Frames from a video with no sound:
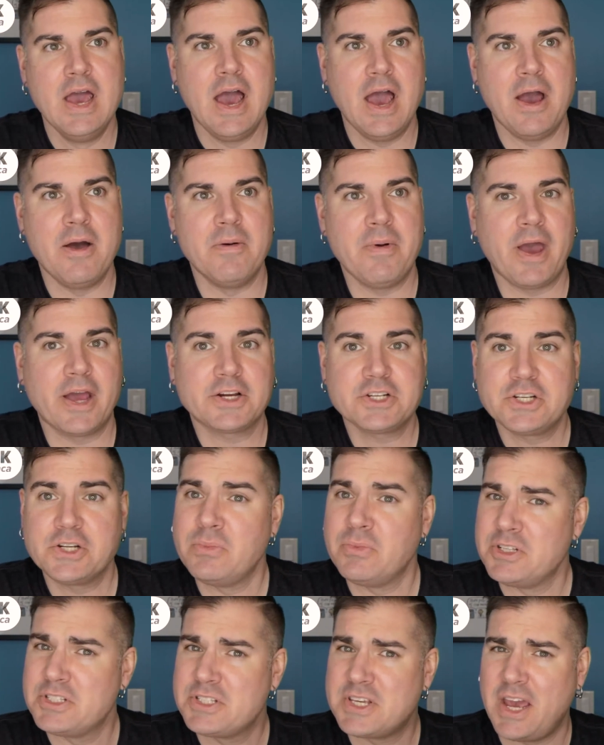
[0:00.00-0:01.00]
actually
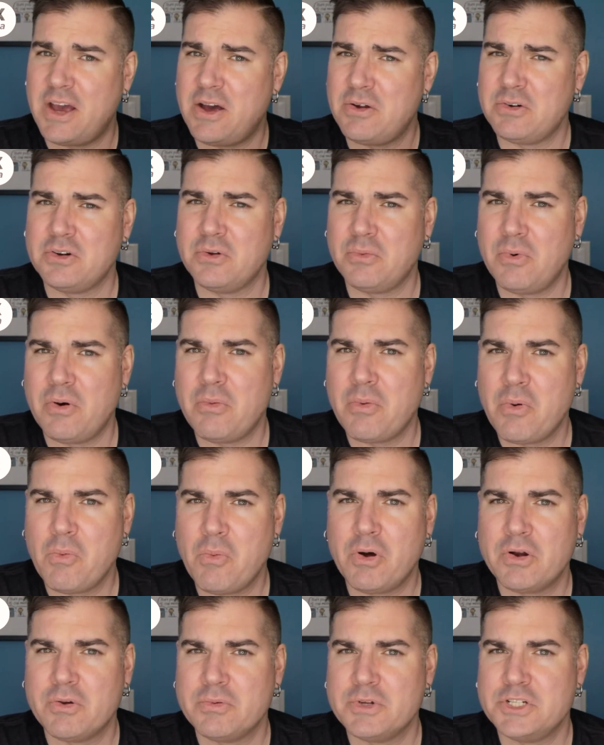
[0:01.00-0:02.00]
runs counter to what we
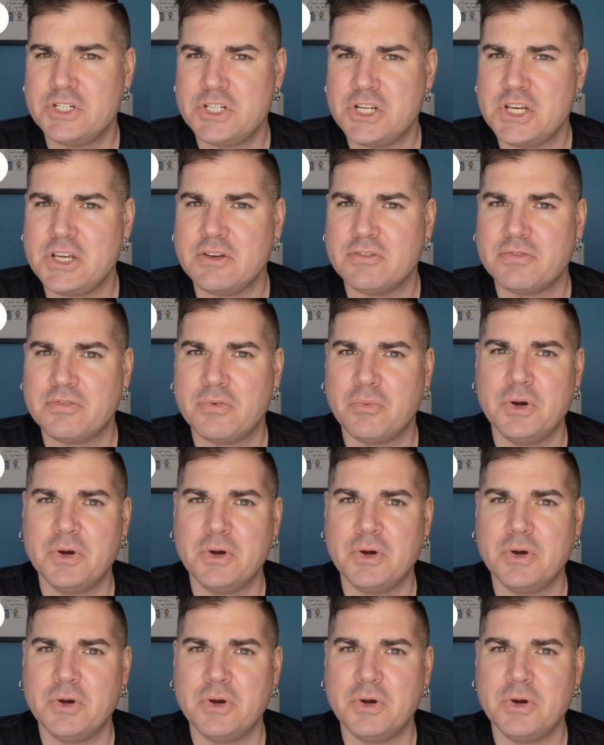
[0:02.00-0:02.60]
want to achieve,